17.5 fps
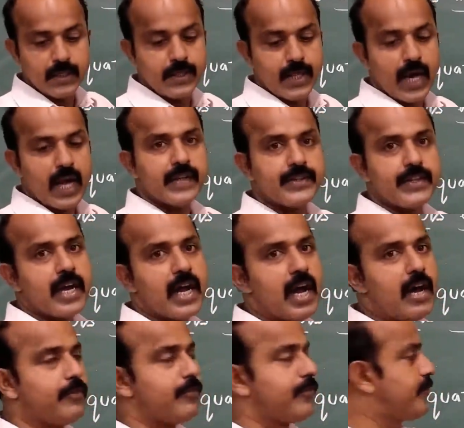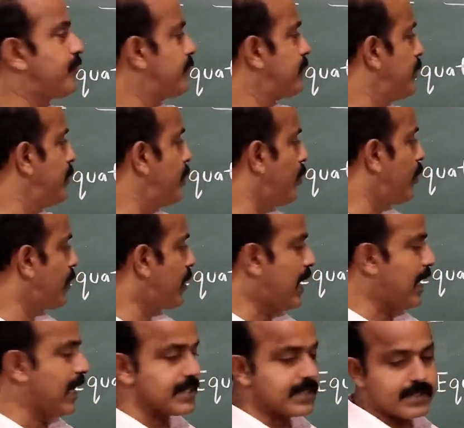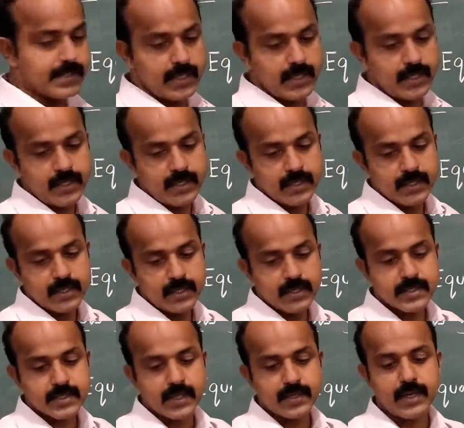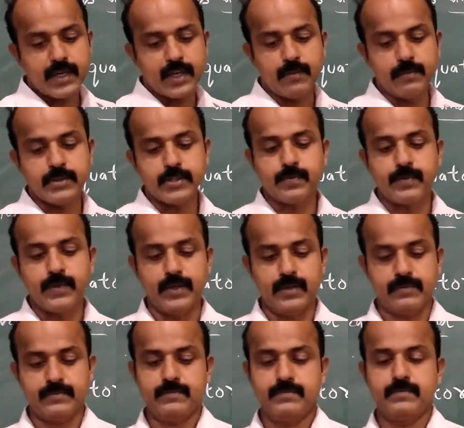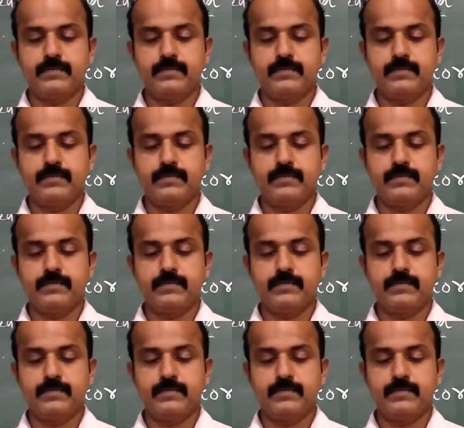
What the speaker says: The other half known as the southern hemisphere